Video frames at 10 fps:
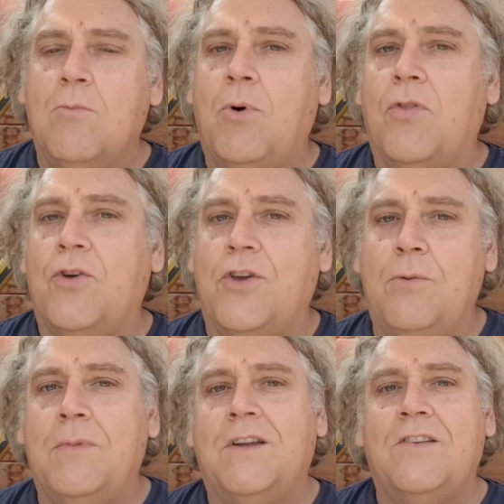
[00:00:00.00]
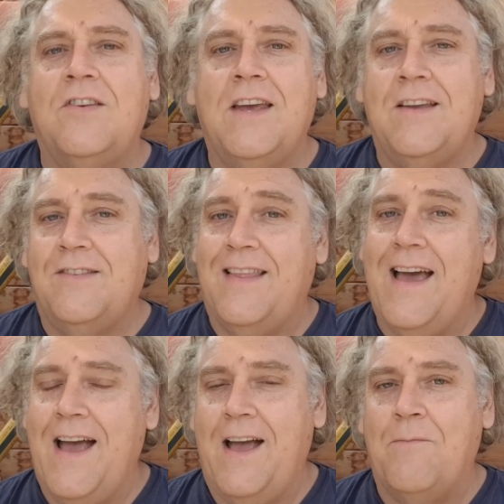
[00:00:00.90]
but the humidity is
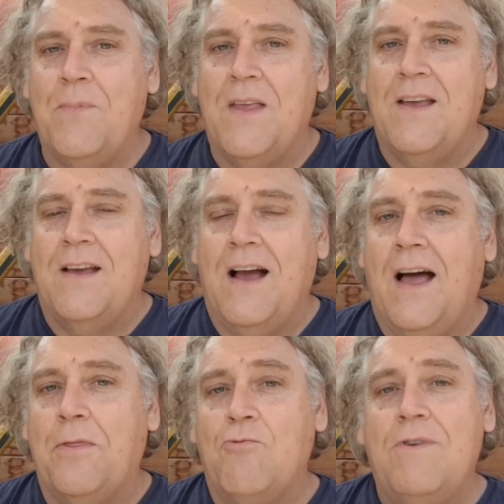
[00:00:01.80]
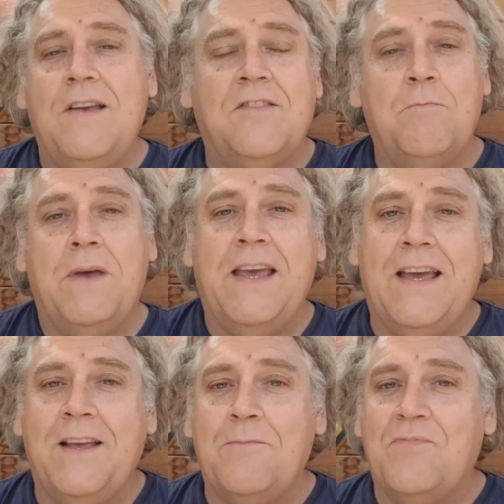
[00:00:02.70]
there. And the reason
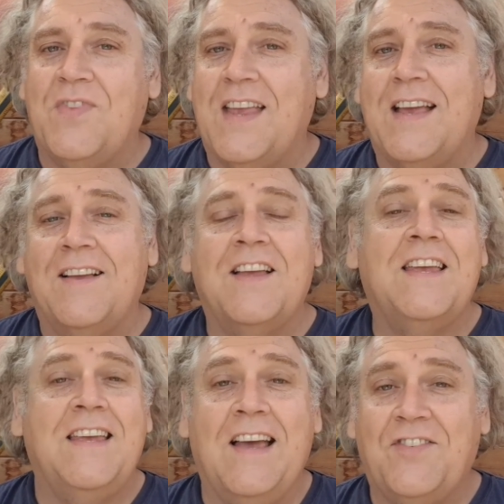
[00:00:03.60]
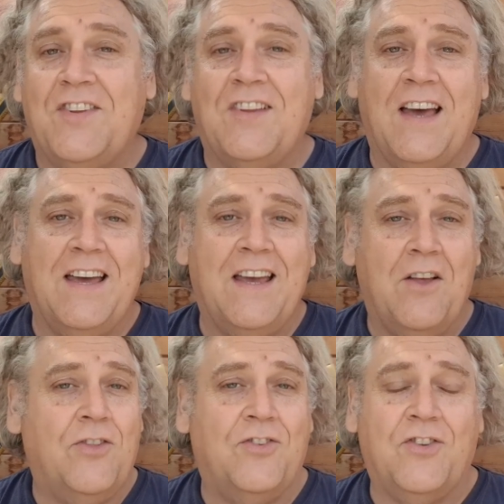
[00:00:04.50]
being, yesterday
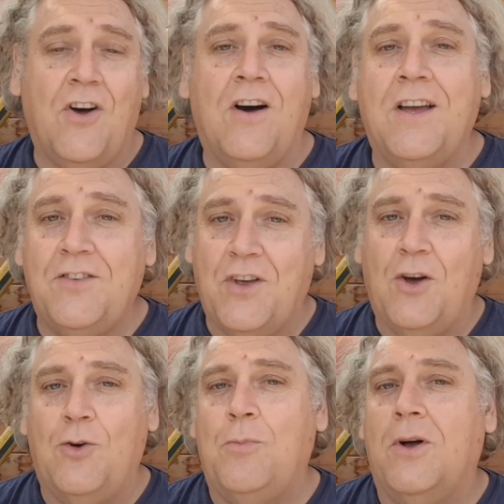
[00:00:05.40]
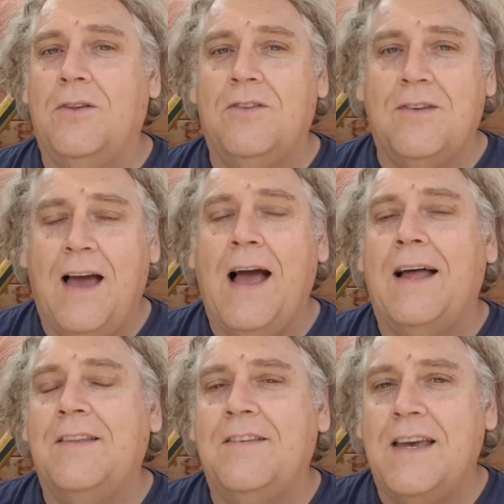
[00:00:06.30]
the skies opened
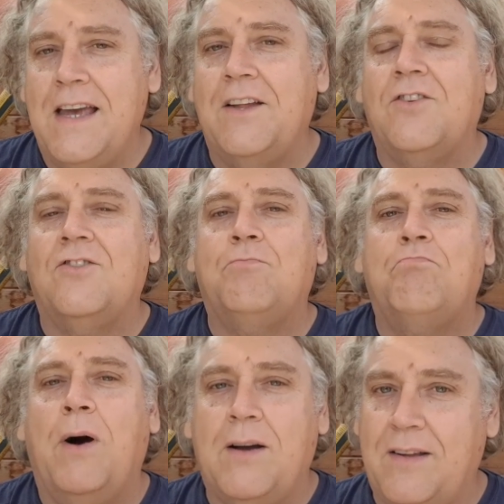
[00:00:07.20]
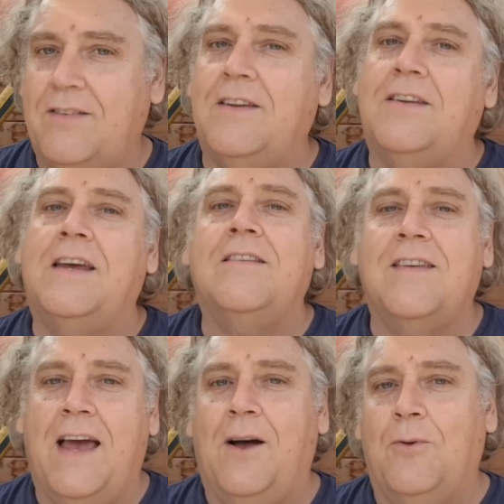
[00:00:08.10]
and it bucketed it
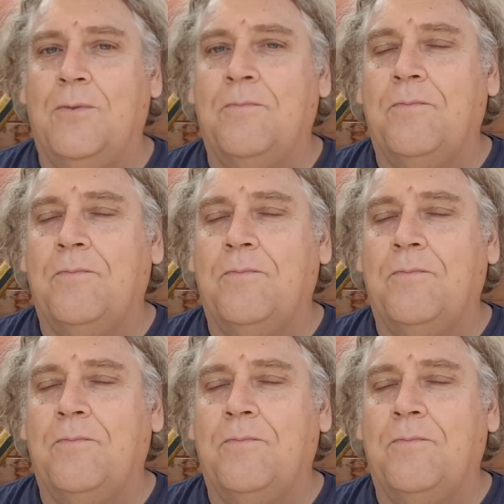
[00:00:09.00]
down.